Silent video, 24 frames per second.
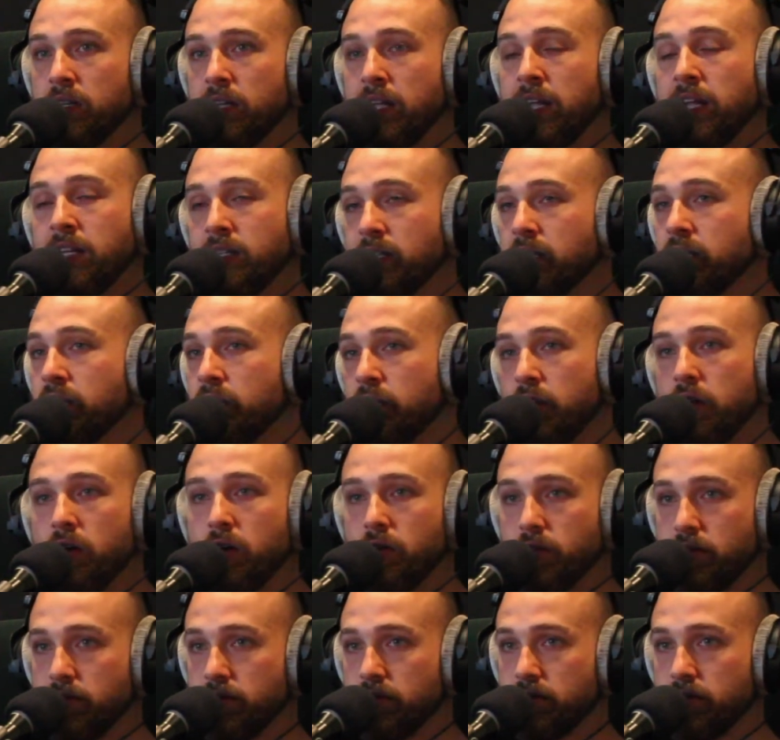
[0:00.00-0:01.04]
he didn't
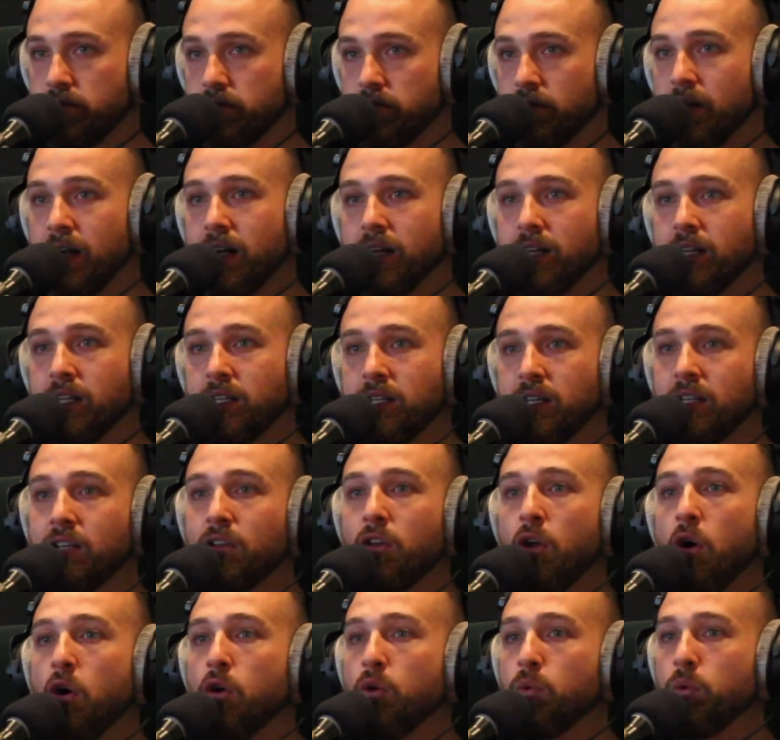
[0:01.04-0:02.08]
know, right? He
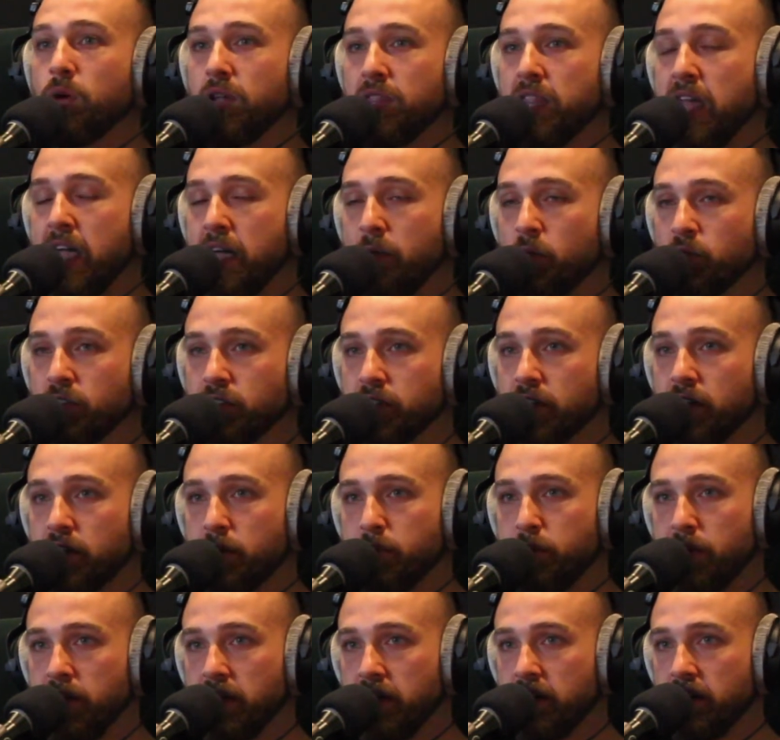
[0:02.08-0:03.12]
didn't know what that was going
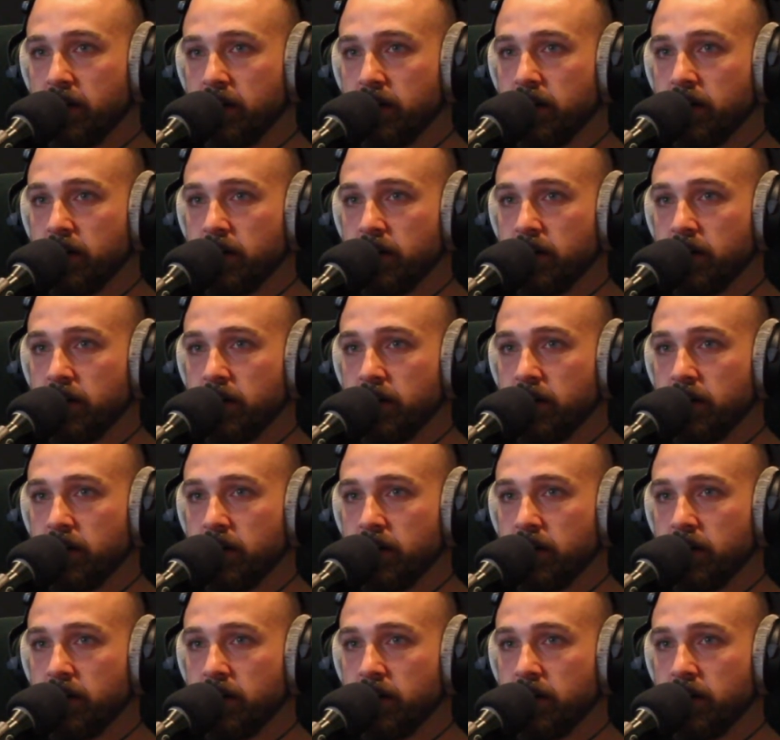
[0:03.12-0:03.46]
to be.